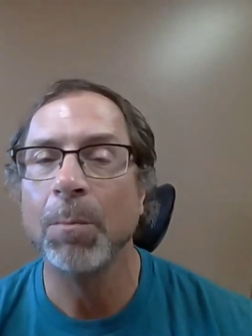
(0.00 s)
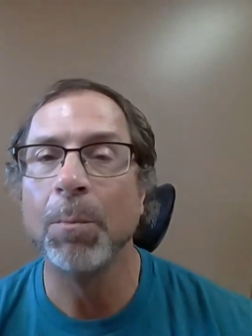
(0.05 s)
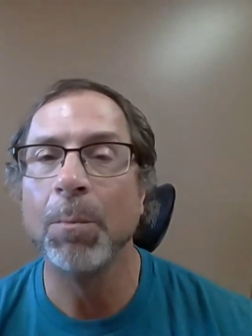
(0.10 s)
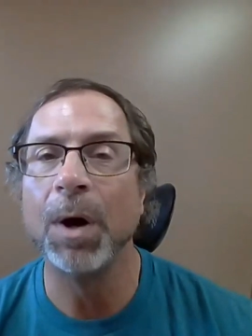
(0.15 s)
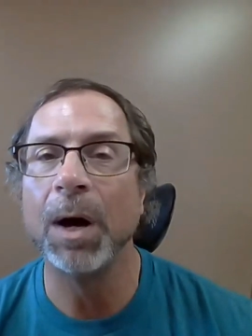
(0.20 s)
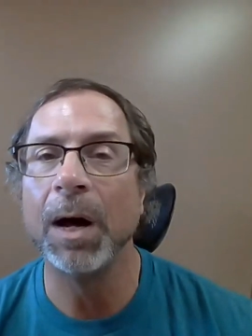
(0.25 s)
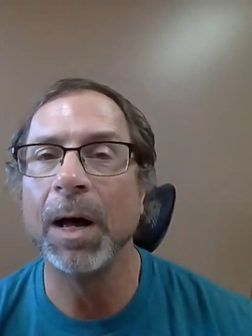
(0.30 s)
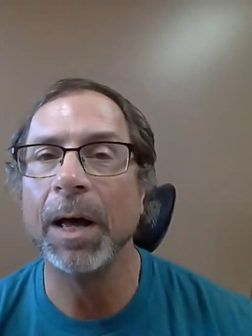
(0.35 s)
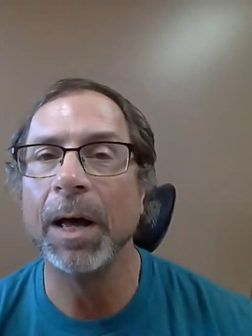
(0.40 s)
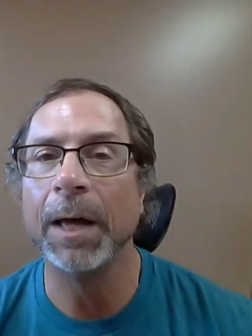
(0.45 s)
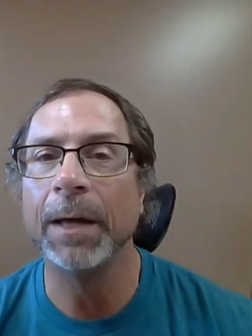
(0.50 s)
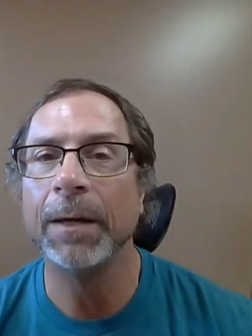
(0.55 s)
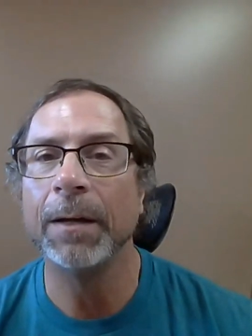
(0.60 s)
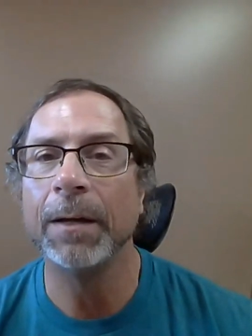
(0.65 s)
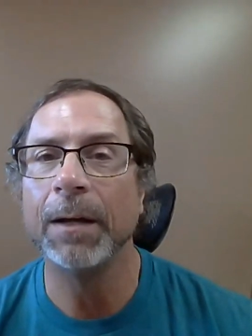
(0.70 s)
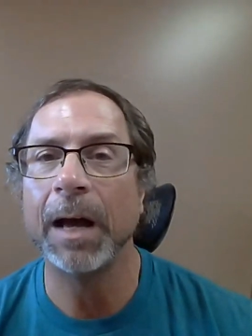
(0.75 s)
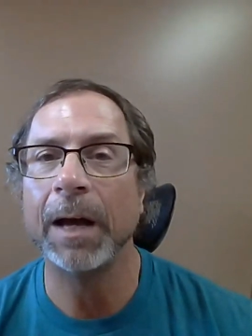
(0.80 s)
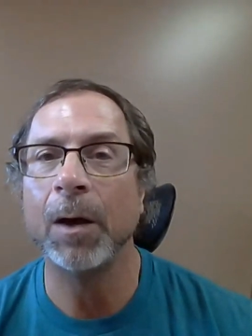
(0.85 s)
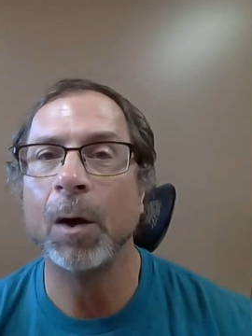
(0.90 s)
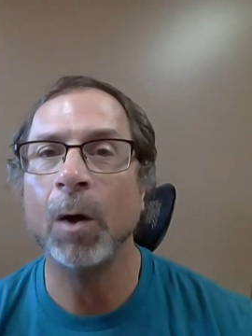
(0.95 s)
but
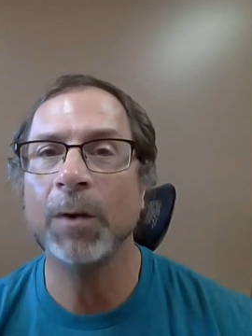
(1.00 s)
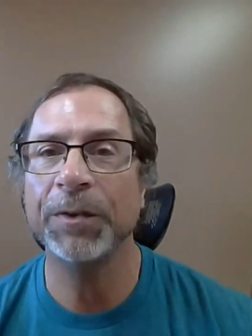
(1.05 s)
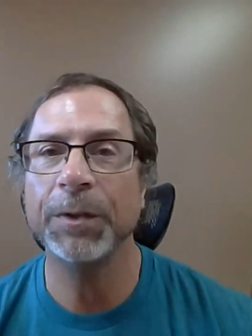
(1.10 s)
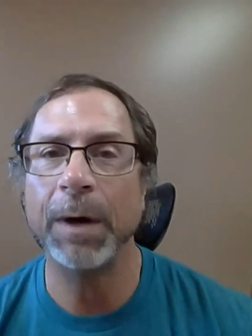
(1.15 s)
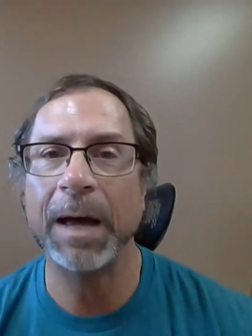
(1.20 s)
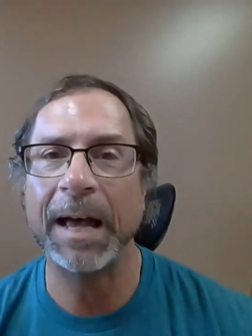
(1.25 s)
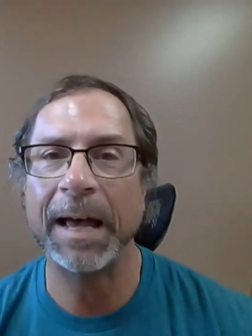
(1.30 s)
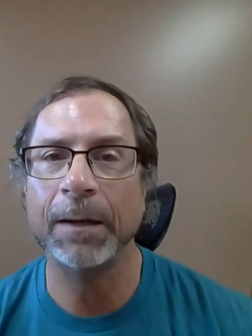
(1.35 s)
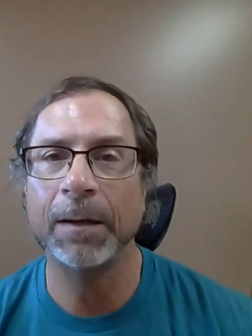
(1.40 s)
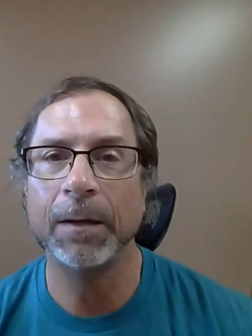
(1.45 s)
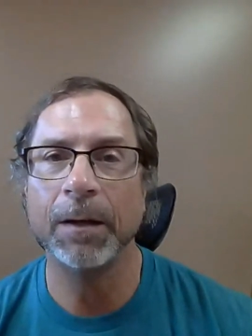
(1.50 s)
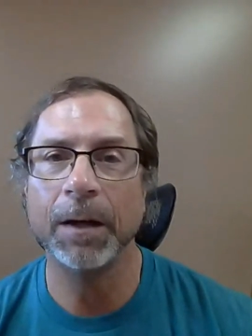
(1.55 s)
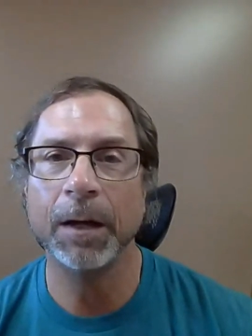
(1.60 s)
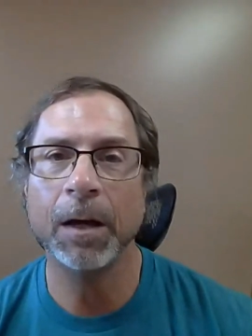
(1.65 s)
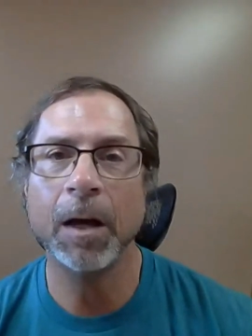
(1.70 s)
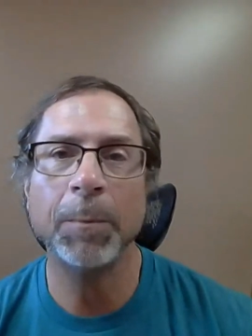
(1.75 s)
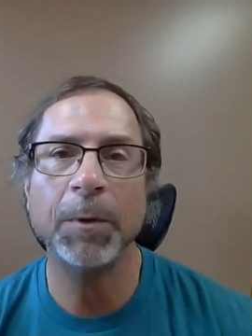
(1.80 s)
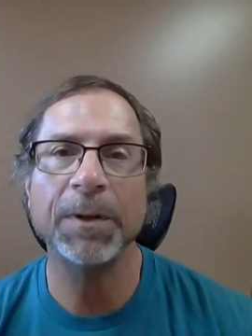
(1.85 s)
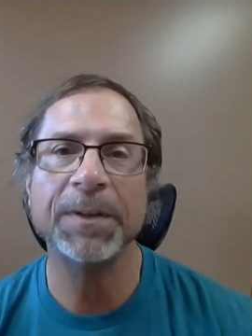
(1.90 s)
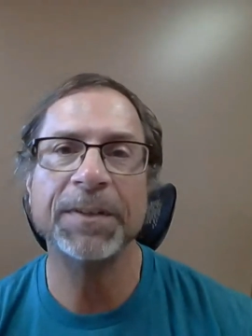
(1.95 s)
I also had
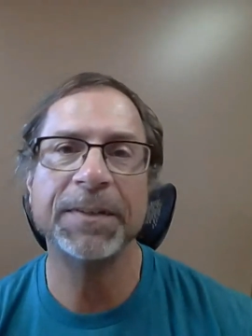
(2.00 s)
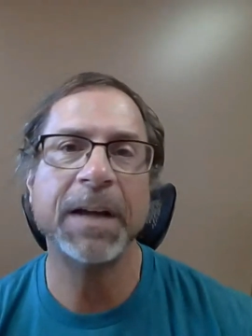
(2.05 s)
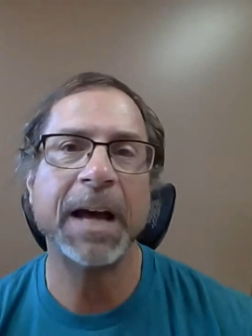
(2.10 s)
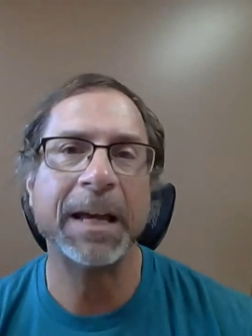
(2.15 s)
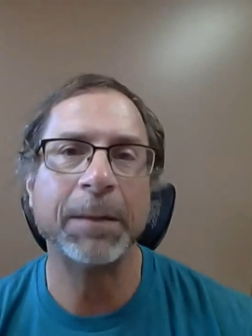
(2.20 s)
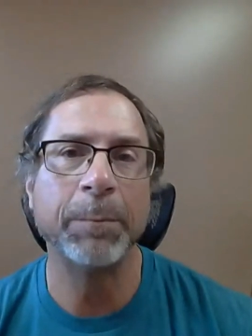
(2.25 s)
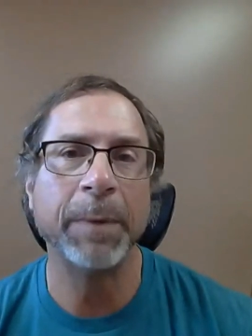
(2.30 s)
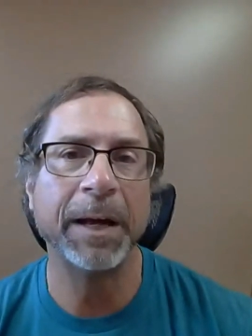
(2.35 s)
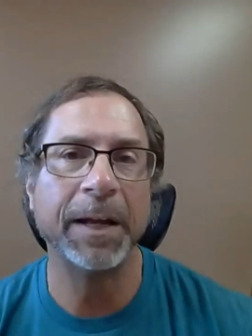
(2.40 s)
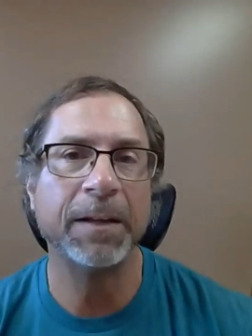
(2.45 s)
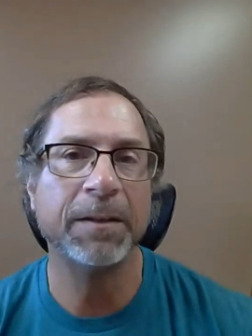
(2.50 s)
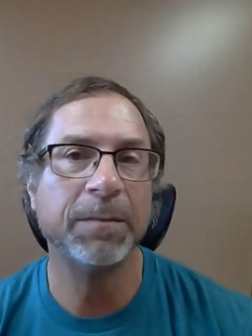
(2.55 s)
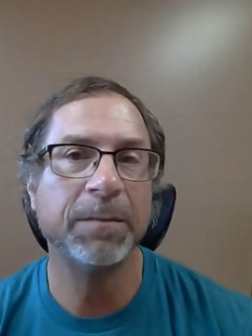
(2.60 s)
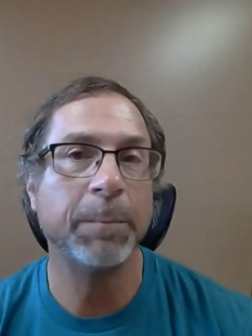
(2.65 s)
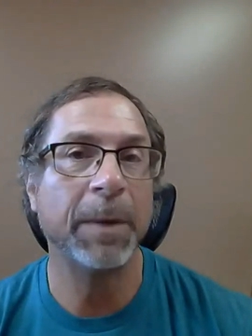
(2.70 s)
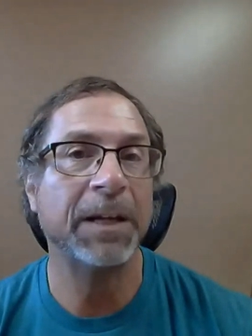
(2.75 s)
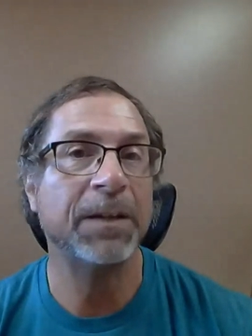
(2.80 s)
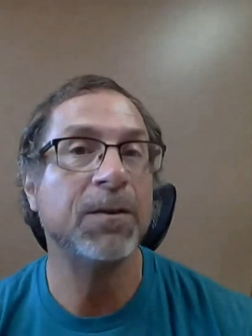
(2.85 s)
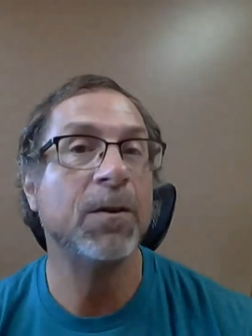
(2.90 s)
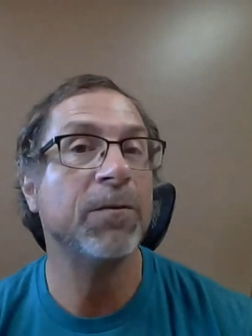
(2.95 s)
a couple of side
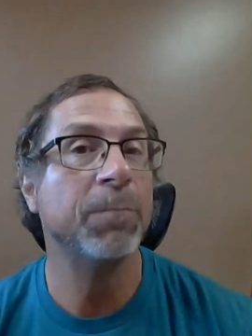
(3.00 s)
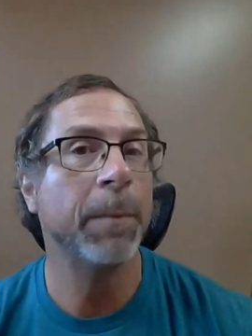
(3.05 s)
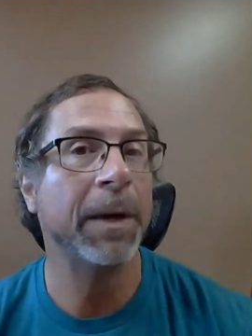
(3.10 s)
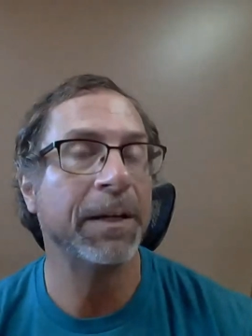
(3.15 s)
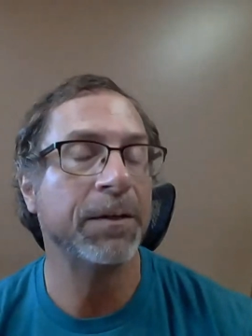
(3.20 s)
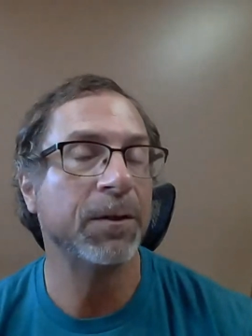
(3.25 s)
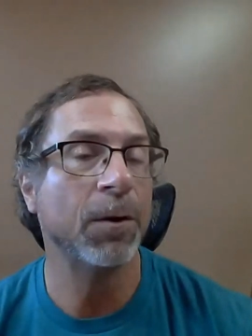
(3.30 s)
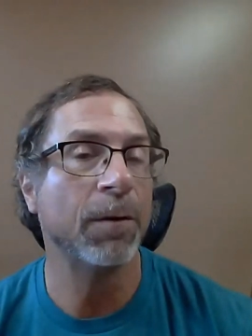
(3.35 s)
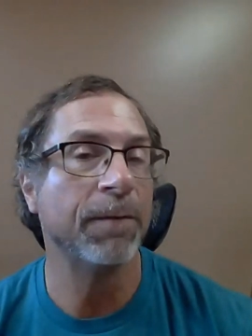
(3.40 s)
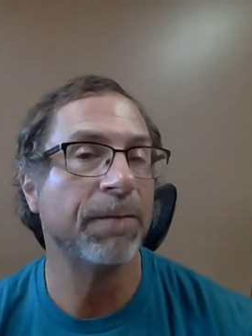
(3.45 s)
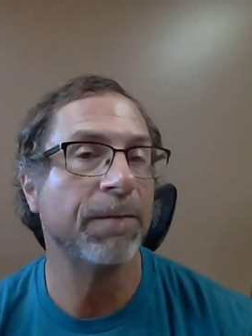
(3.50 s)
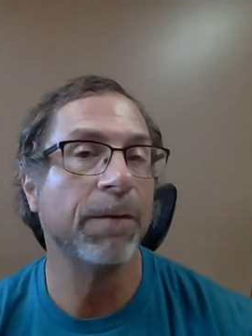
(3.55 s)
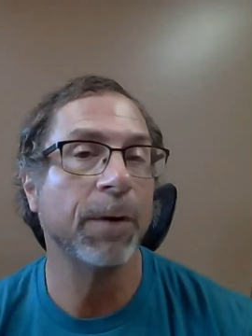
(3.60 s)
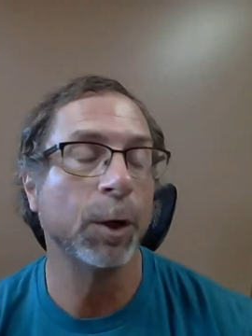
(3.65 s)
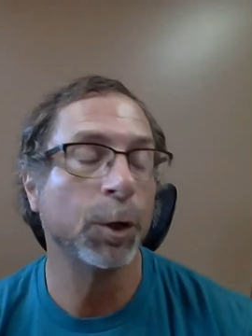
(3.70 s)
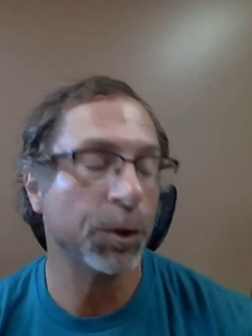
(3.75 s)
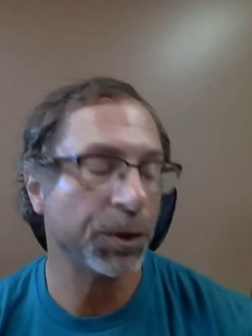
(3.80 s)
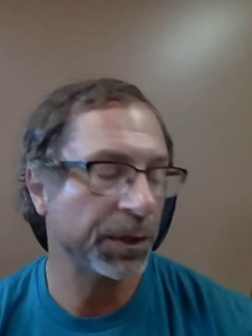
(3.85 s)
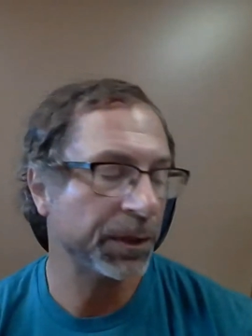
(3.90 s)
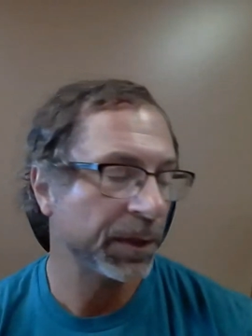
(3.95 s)
bets based on
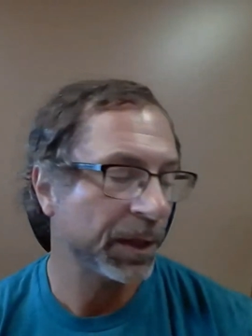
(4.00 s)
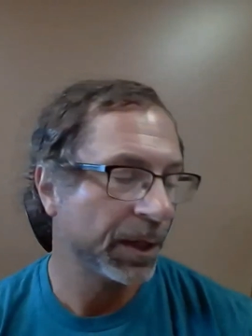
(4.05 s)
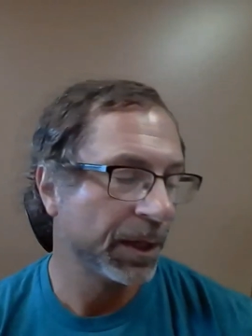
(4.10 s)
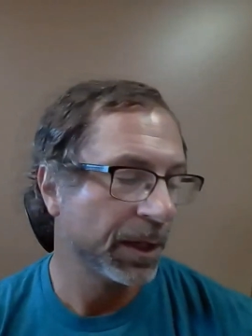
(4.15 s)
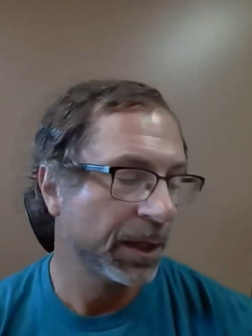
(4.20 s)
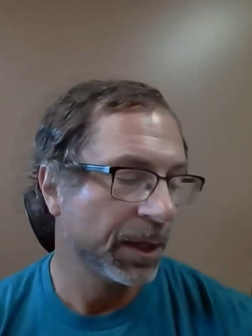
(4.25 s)
vert.